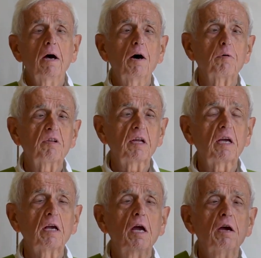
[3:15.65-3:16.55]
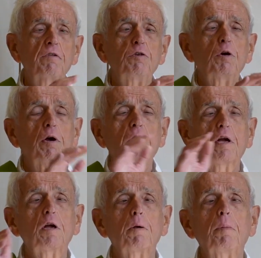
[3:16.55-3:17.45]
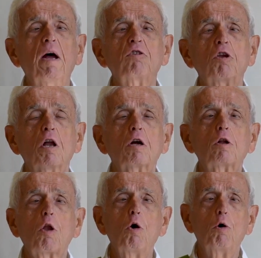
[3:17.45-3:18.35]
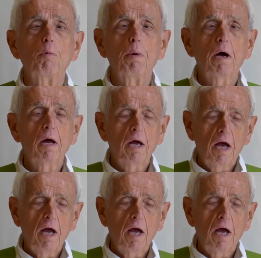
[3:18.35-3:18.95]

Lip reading: I was thinking, if you can imagine a globe